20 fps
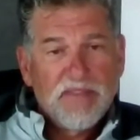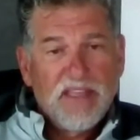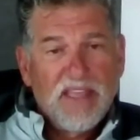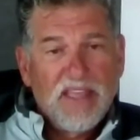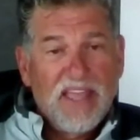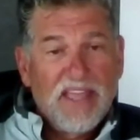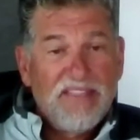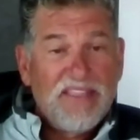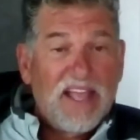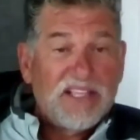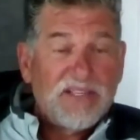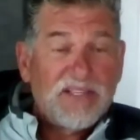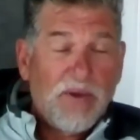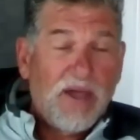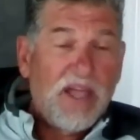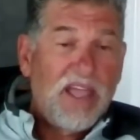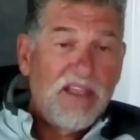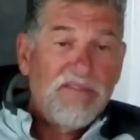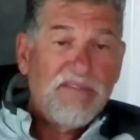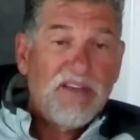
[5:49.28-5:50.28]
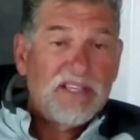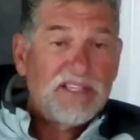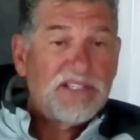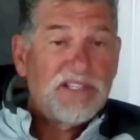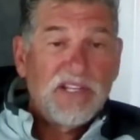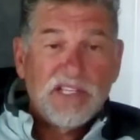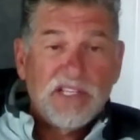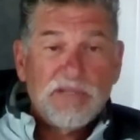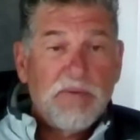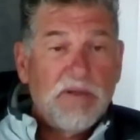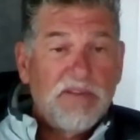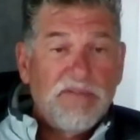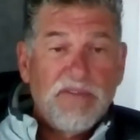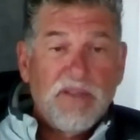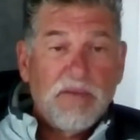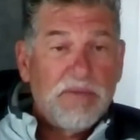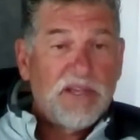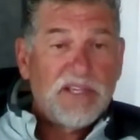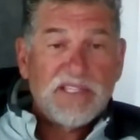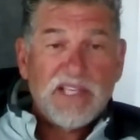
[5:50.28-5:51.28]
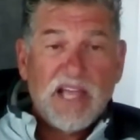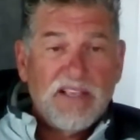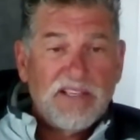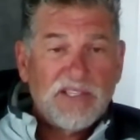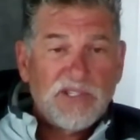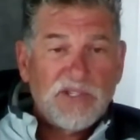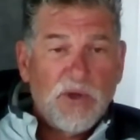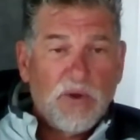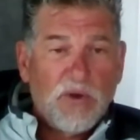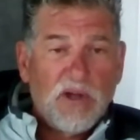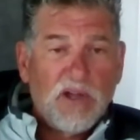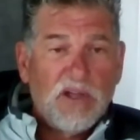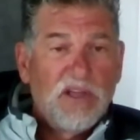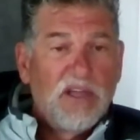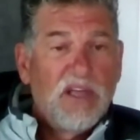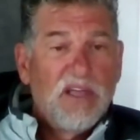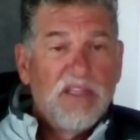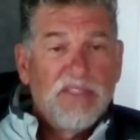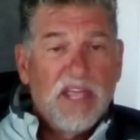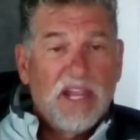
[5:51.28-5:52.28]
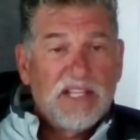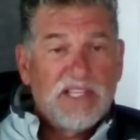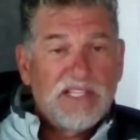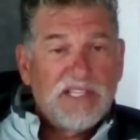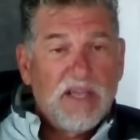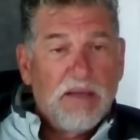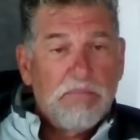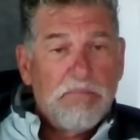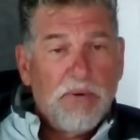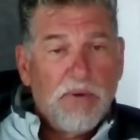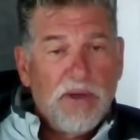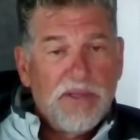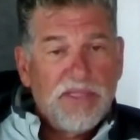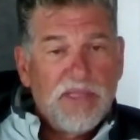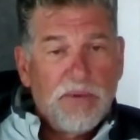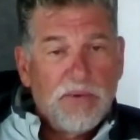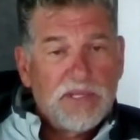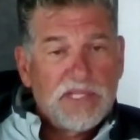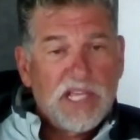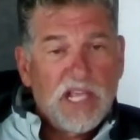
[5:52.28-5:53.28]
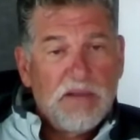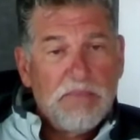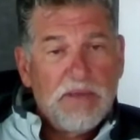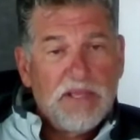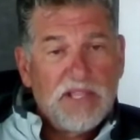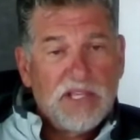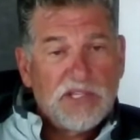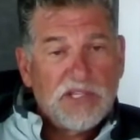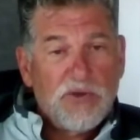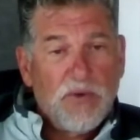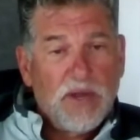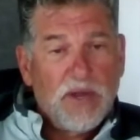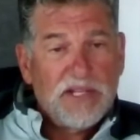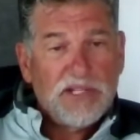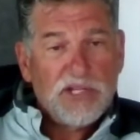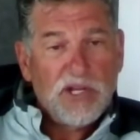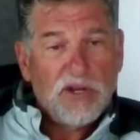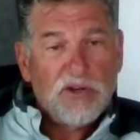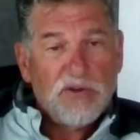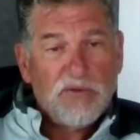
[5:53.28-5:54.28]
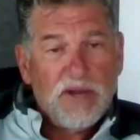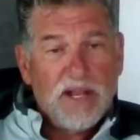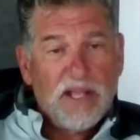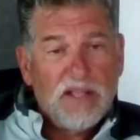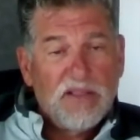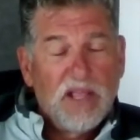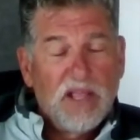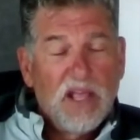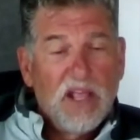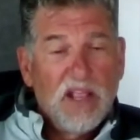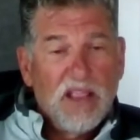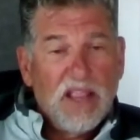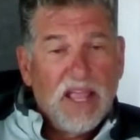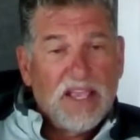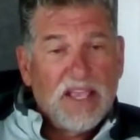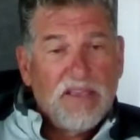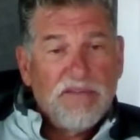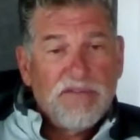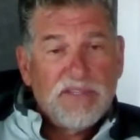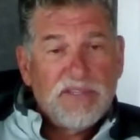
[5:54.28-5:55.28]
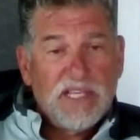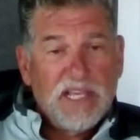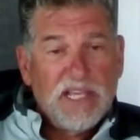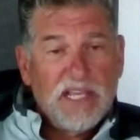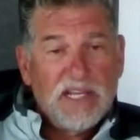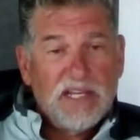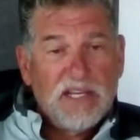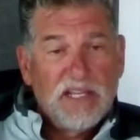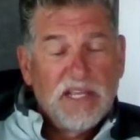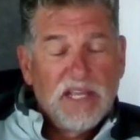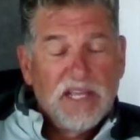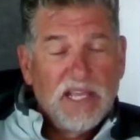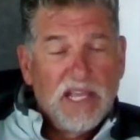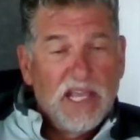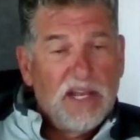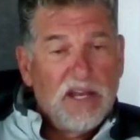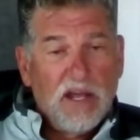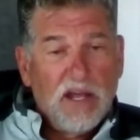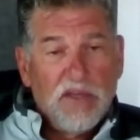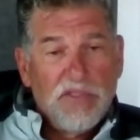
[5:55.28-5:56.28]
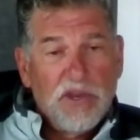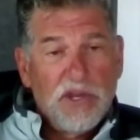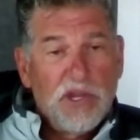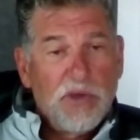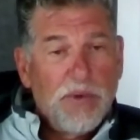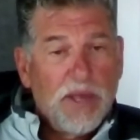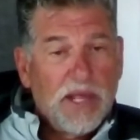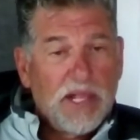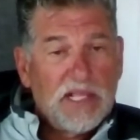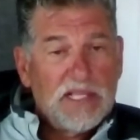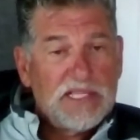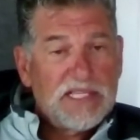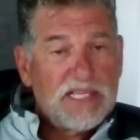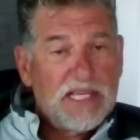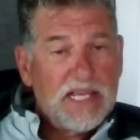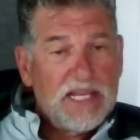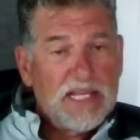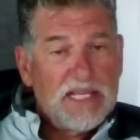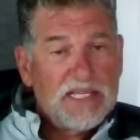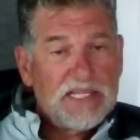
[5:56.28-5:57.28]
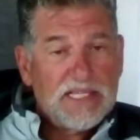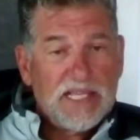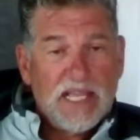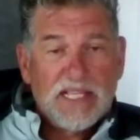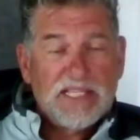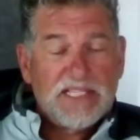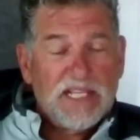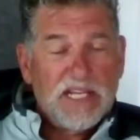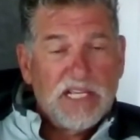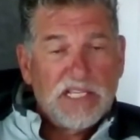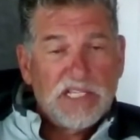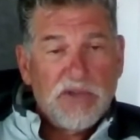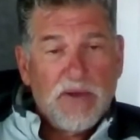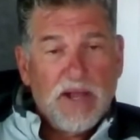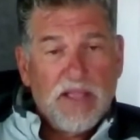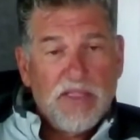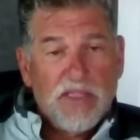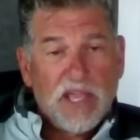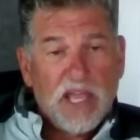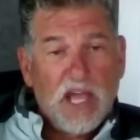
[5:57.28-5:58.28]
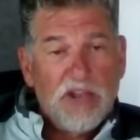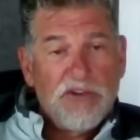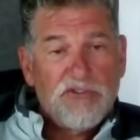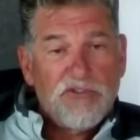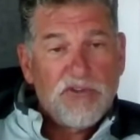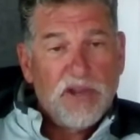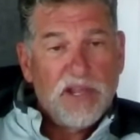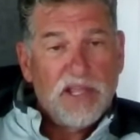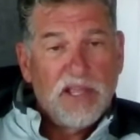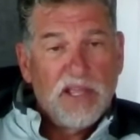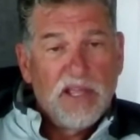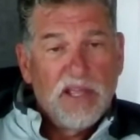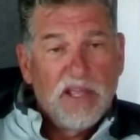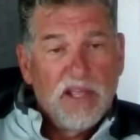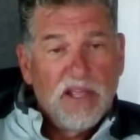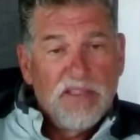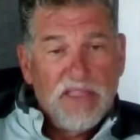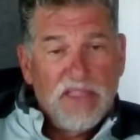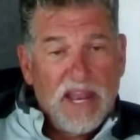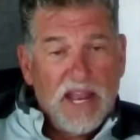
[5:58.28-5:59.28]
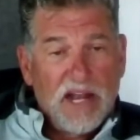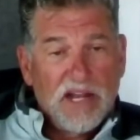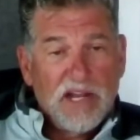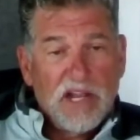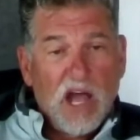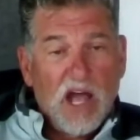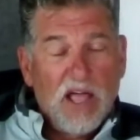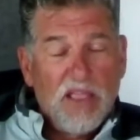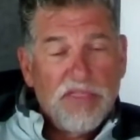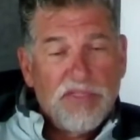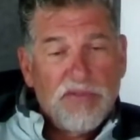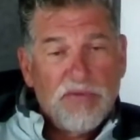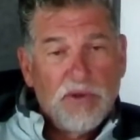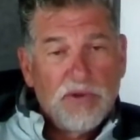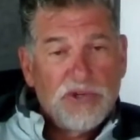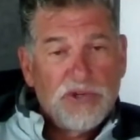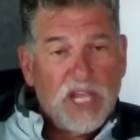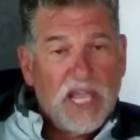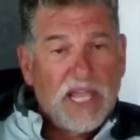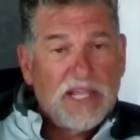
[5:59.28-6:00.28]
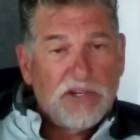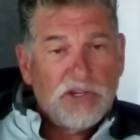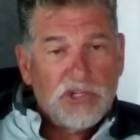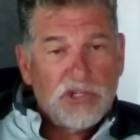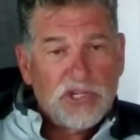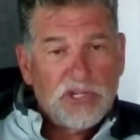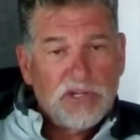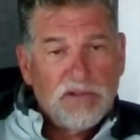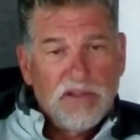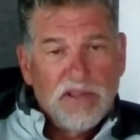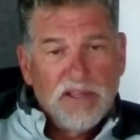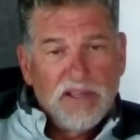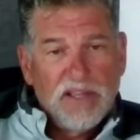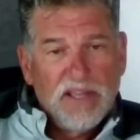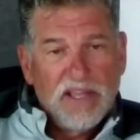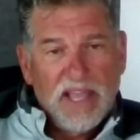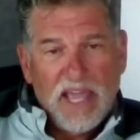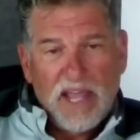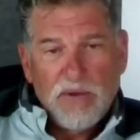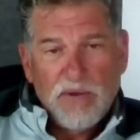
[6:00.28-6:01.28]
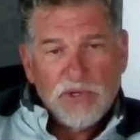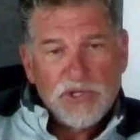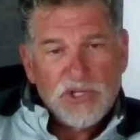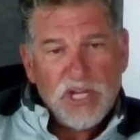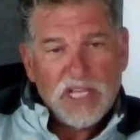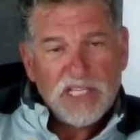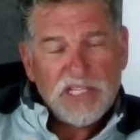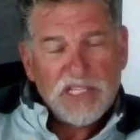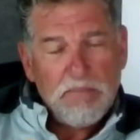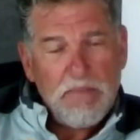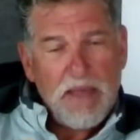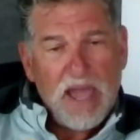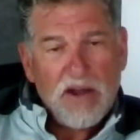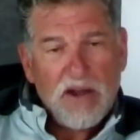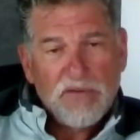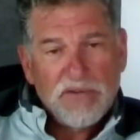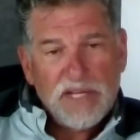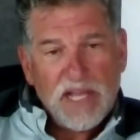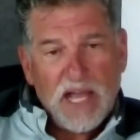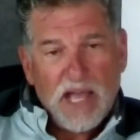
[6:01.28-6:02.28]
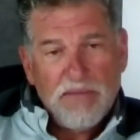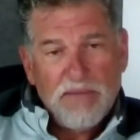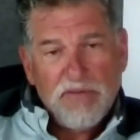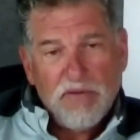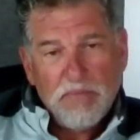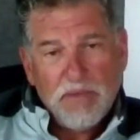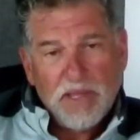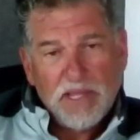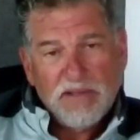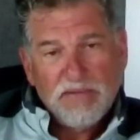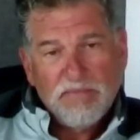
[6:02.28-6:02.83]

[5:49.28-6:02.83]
And that's why I invested in Springfield, because I saw that at some point there was going to be this great turnaround, like you've seen in other New England cities and cities around the country that had gone through change. And it was just a matter of time for me.